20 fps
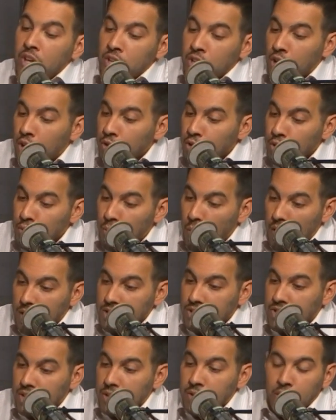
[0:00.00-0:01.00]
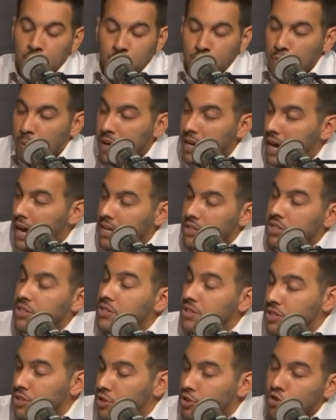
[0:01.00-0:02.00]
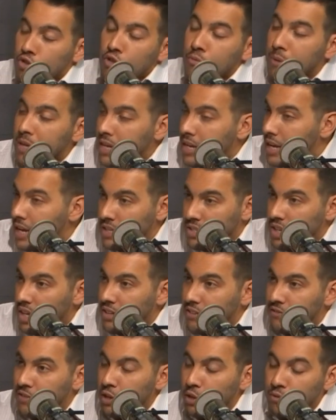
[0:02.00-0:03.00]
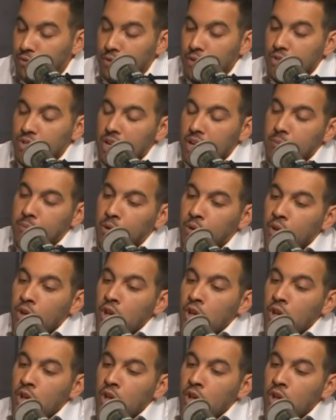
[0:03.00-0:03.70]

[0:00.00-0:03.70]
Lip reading: you want to say, Dwayne Haskins, this is assuming he gets on the field, for example.